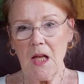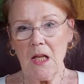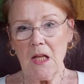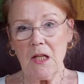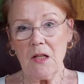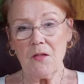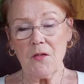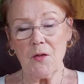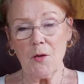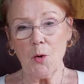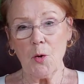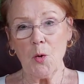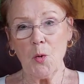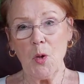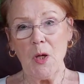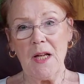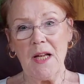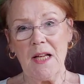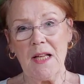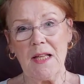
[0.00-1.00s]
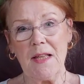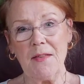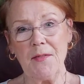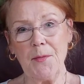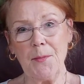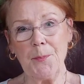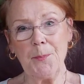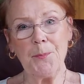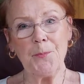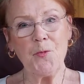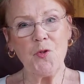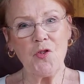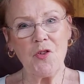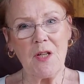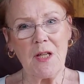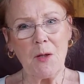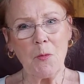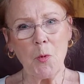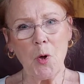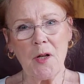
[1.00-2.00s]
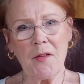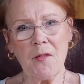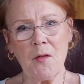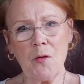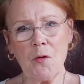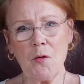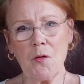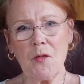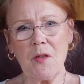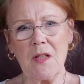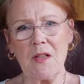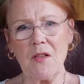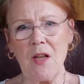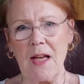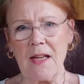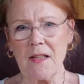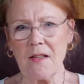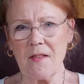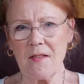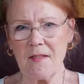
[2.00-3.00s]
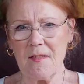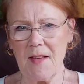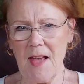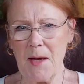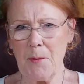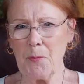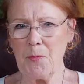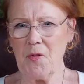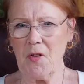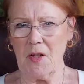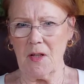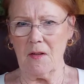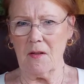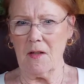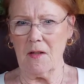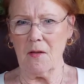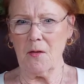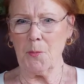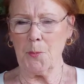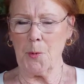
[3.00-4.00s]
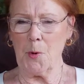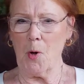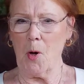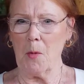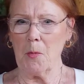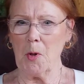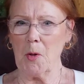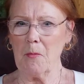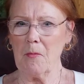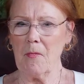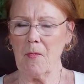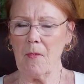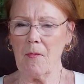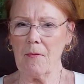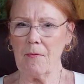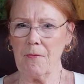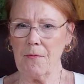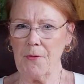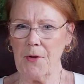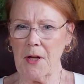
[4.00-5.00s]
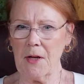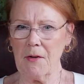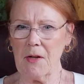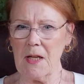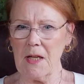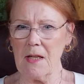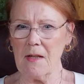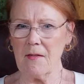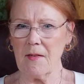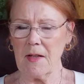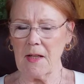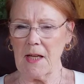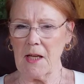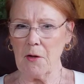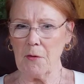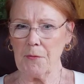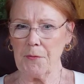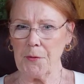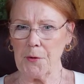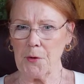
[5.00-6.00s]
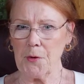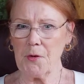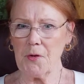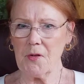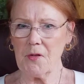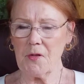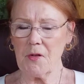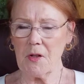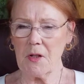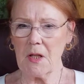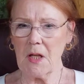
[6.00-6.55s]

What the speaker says: So she wasn't accepting this problem very easily at first.